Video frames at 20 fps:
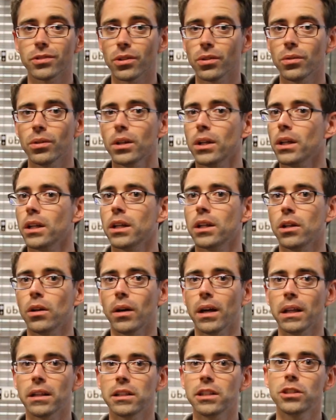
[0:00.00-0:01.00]
So, you know,
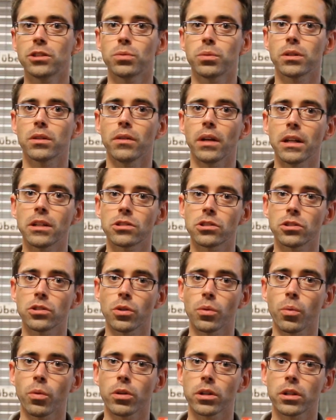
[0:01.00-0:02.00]
at least with the engine
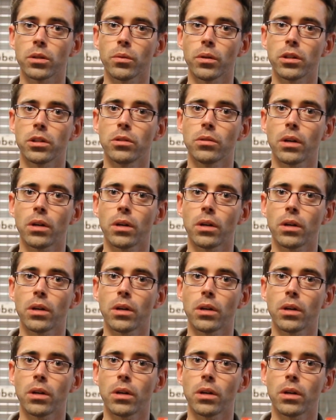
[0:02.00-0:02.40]
you're working with,